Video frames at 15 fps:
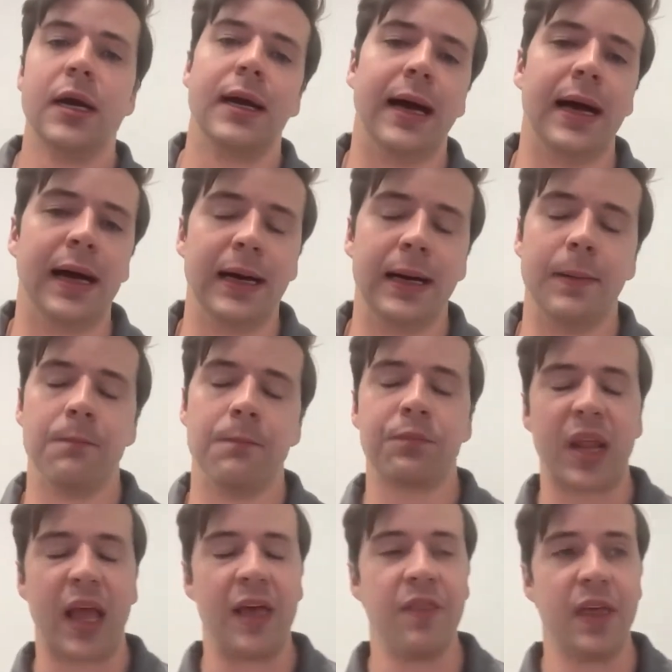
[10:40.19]
Um,
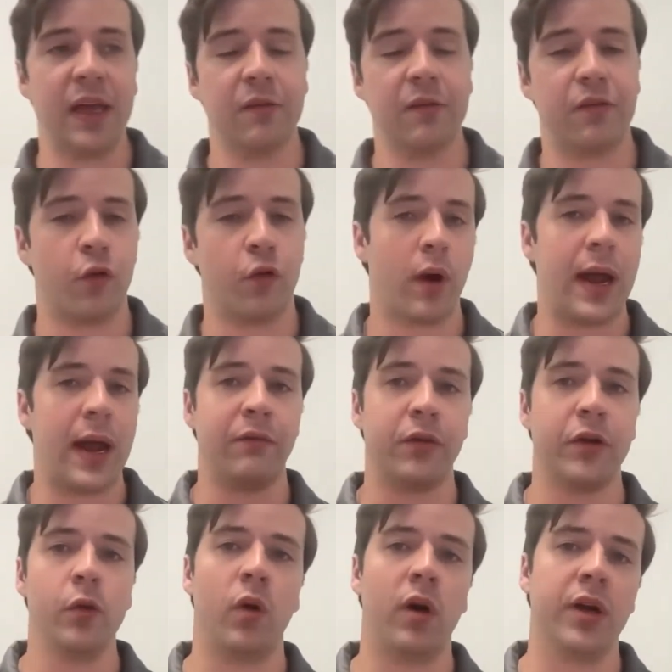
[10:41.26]
and then for
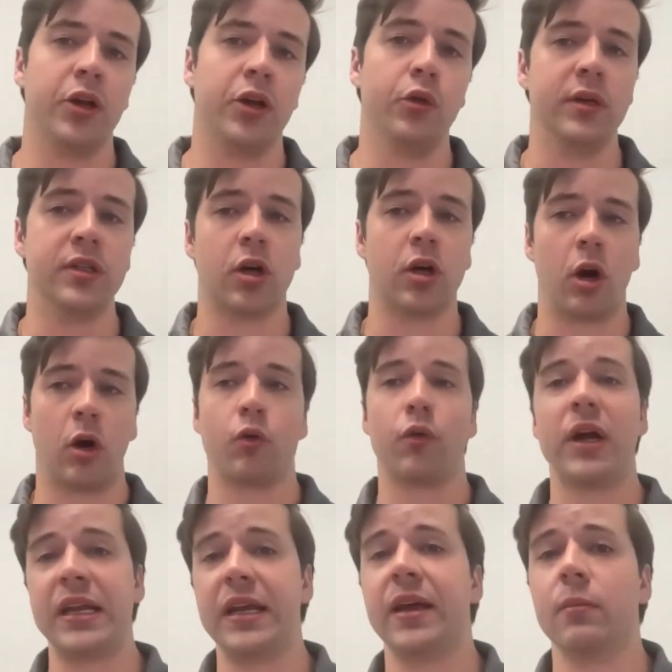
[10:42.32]
everyone who is
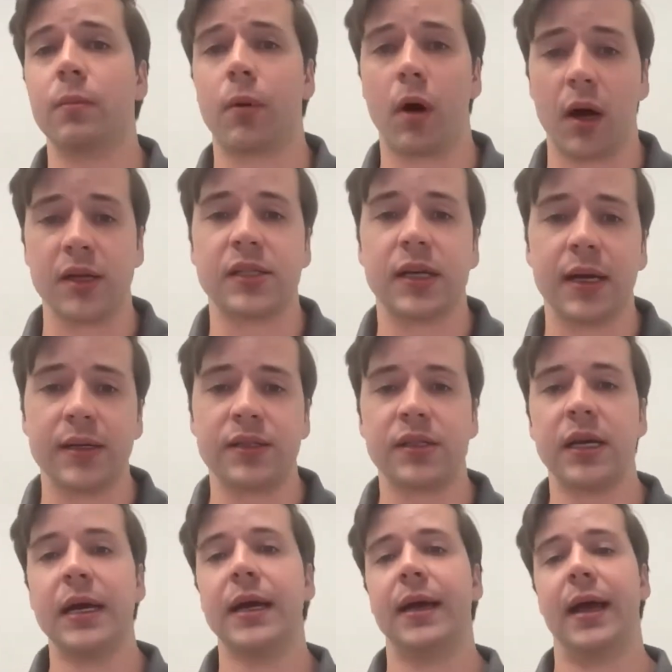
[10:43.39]
already in process,
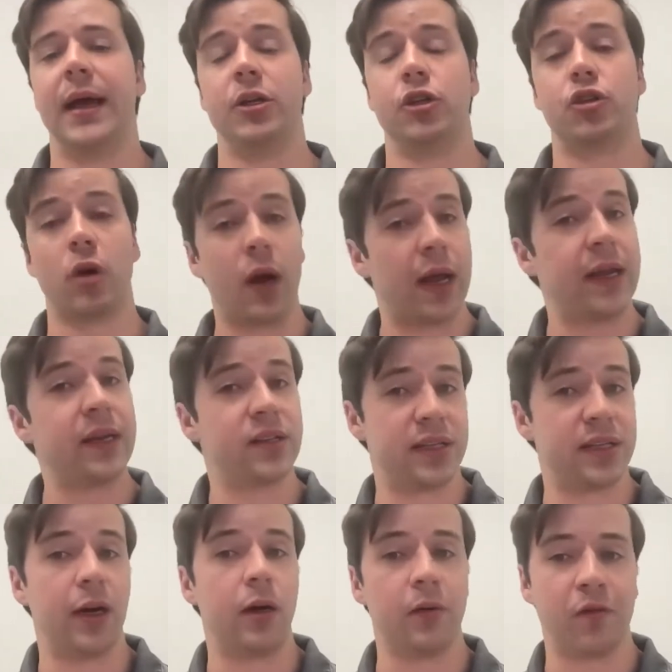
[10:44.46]
and trying to
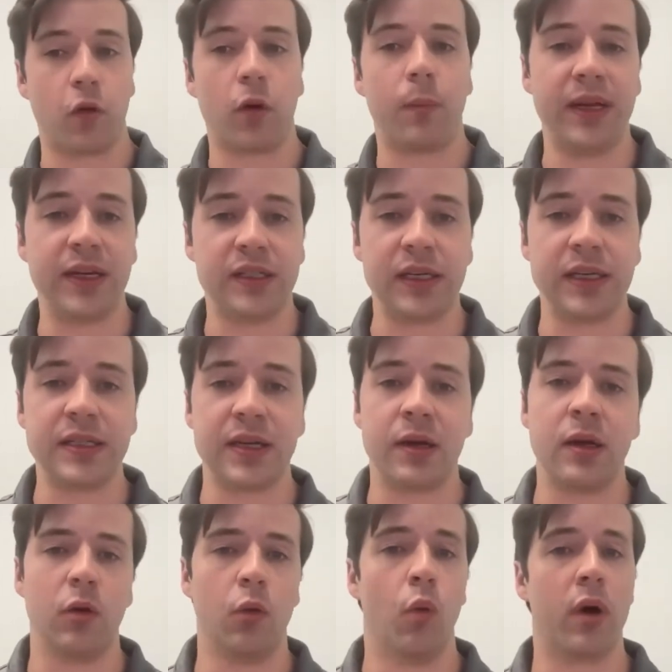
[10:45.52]
sell before peak
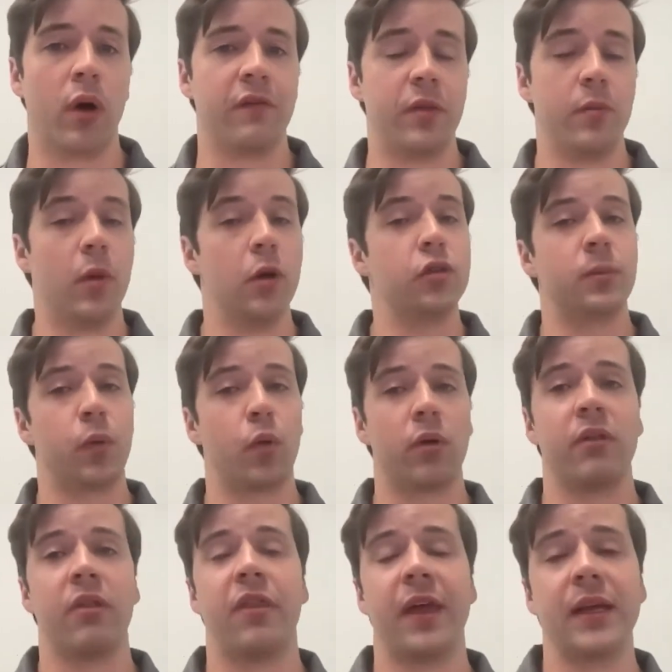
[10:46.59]
season, one of the most
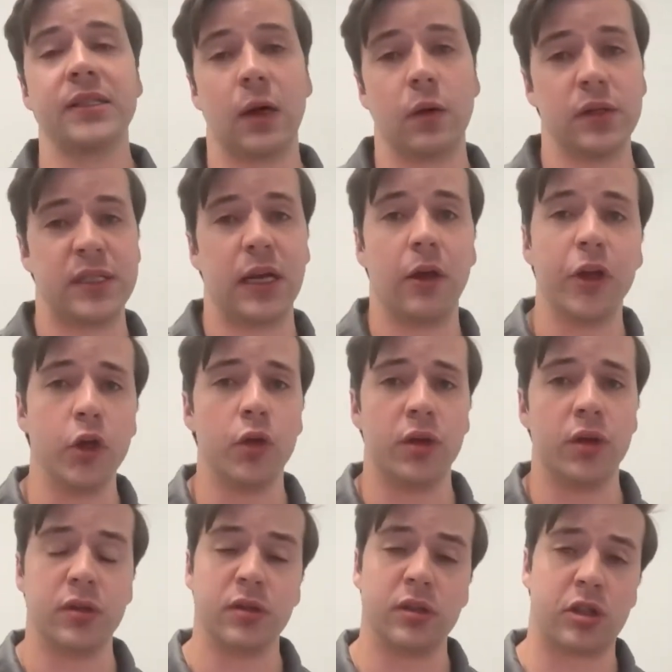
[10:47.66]
important things I would tell you
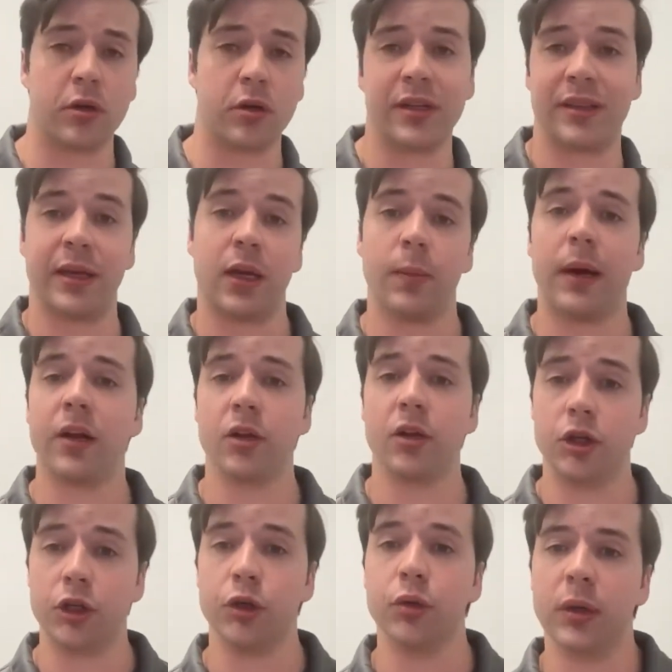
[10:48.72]
to start to think about and
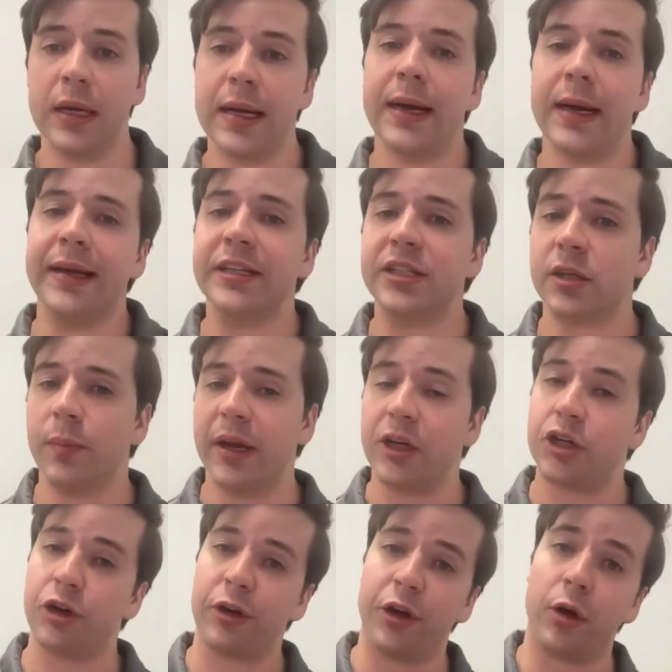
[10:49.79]
do is to make
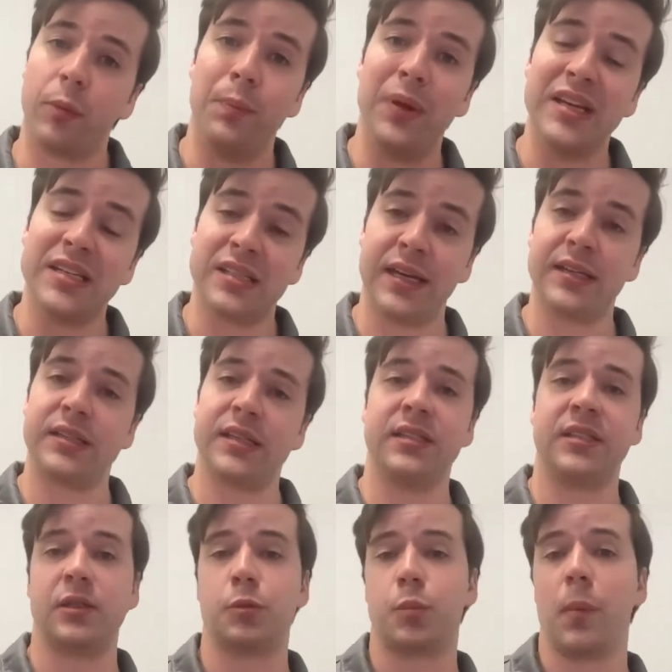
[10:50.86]
sure your business is
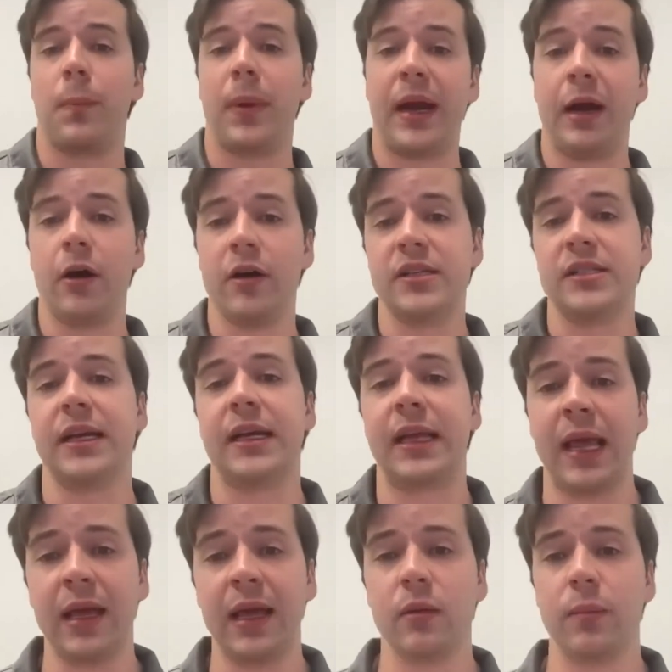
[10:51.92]
as prepared as it
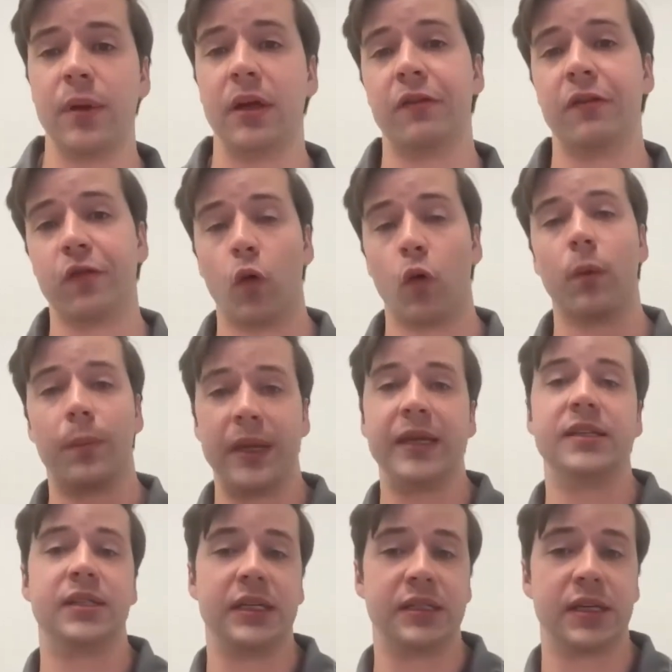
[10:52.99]
can be for peak
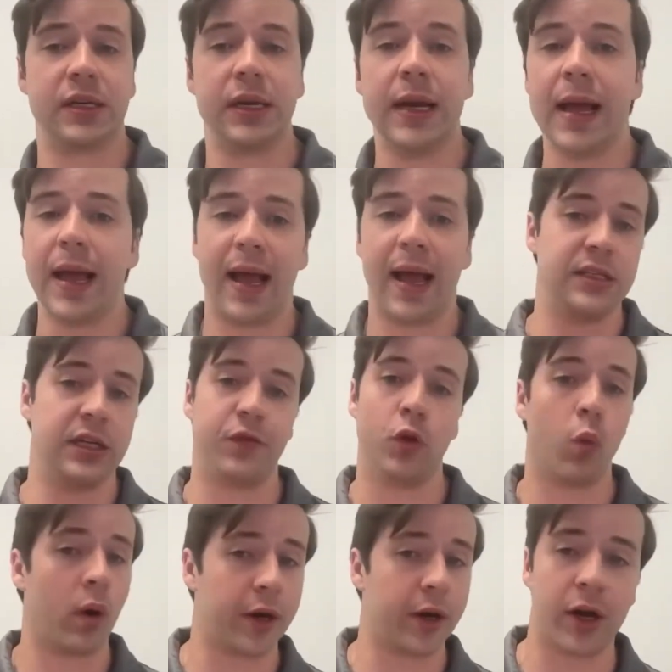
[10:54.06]
season, as if you
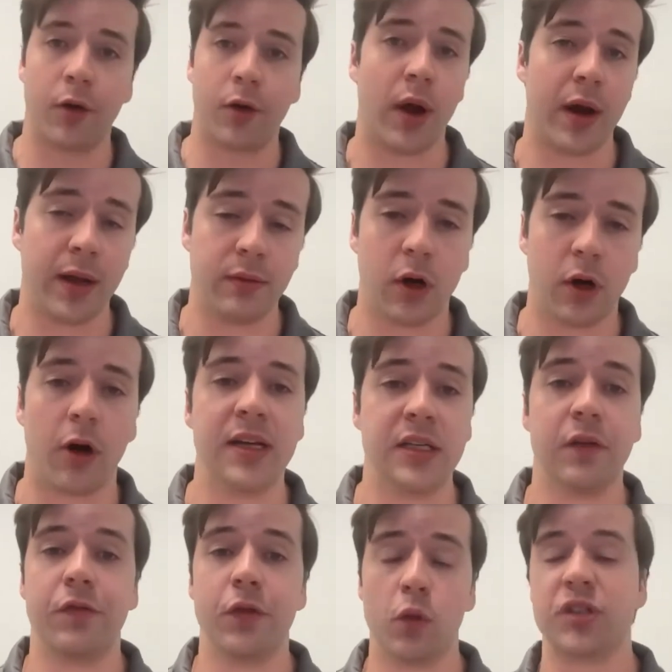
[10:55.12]
weren't going to run it or as
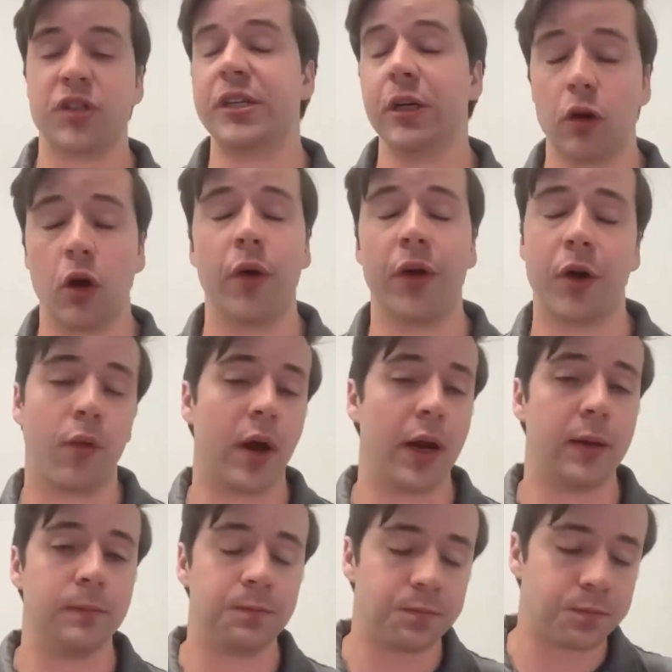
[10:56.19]
if you were still going to run
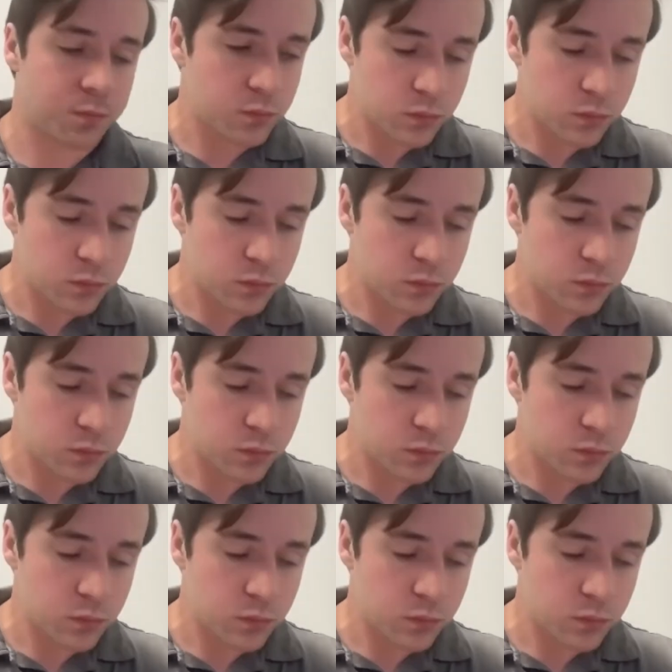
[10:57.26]
it.